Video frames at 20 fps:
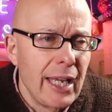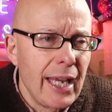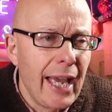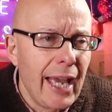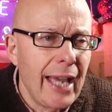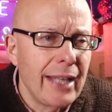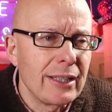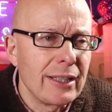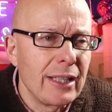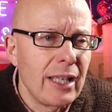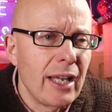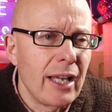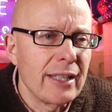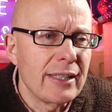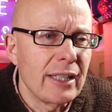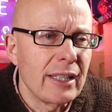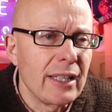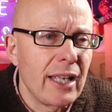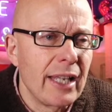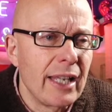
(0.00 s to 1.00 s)

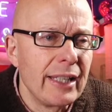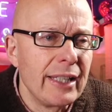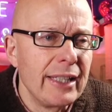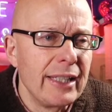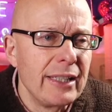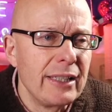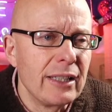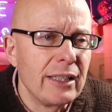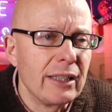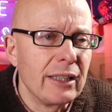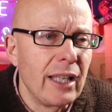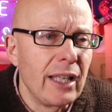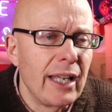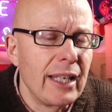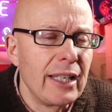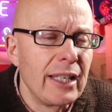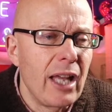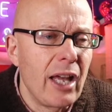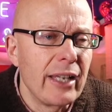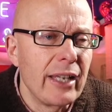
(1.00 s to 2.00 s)
Adeliza, like
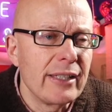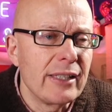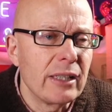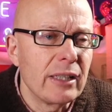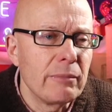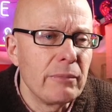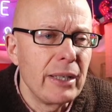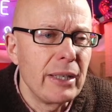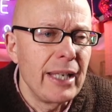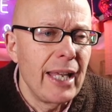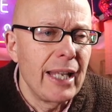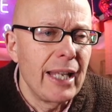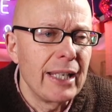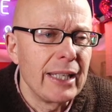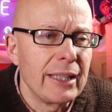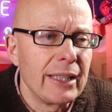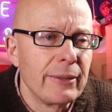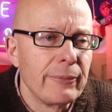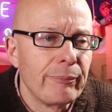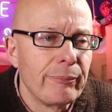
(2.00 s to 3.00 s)
Liza
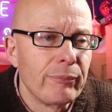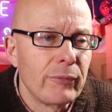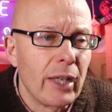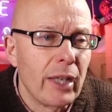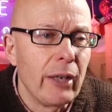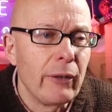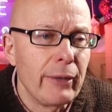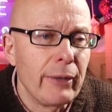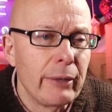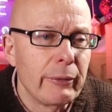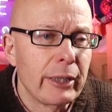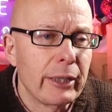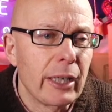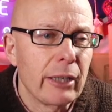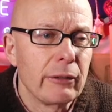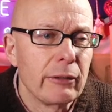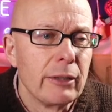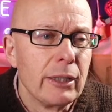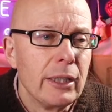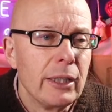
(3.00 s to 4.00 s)
Minnelli. Oh, there we
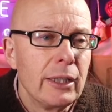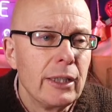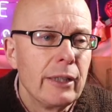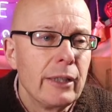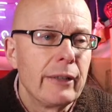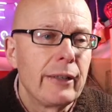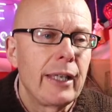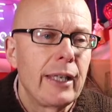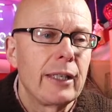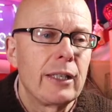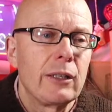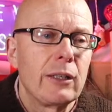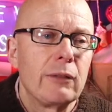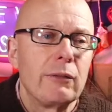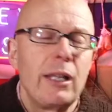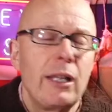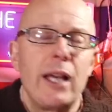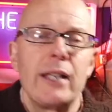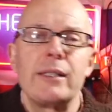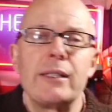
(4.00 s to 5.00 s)
go. Thank you.
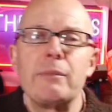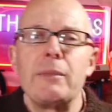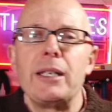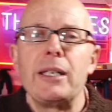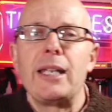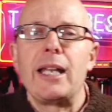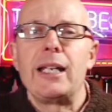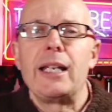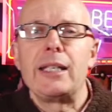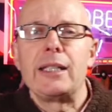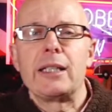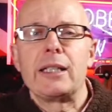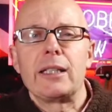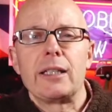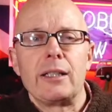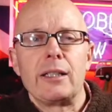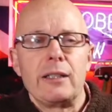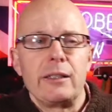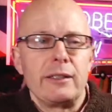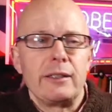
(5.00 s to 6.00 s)
Liza Minnelli, the
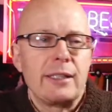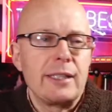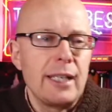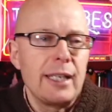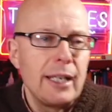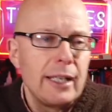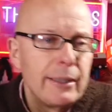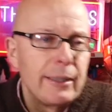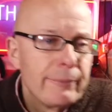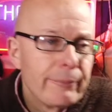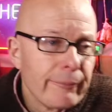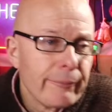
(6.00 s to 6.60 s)
girl on the telly.